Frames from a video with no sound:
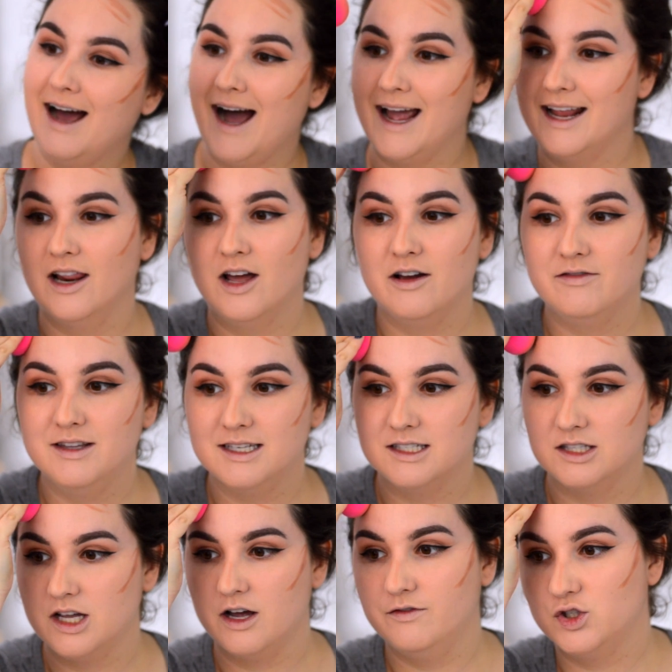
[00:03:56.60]
I love this
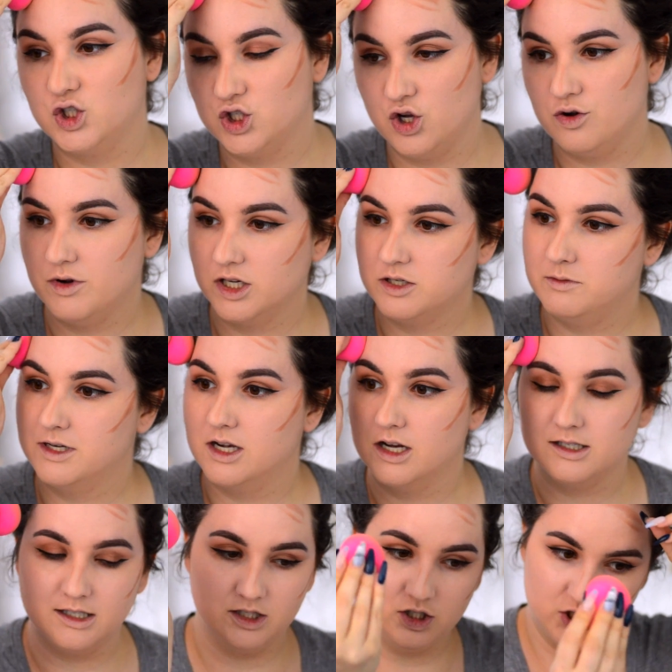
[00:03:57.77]
stuff so much
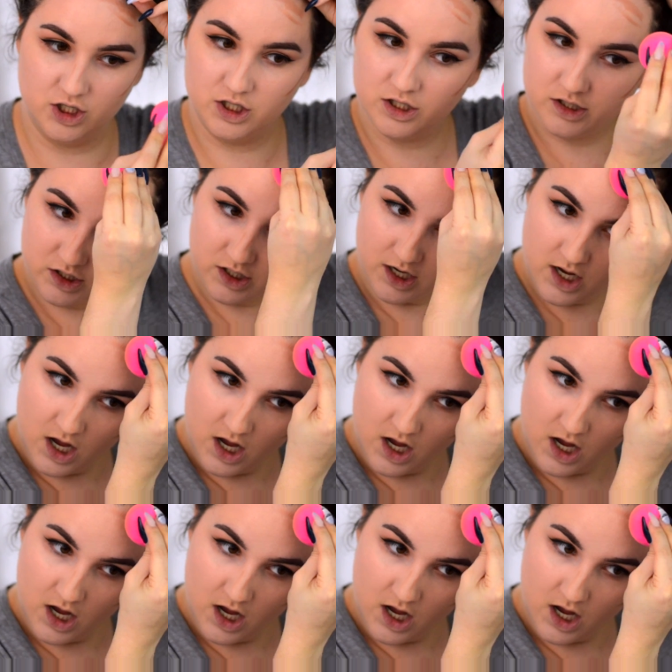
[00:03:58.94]
because it just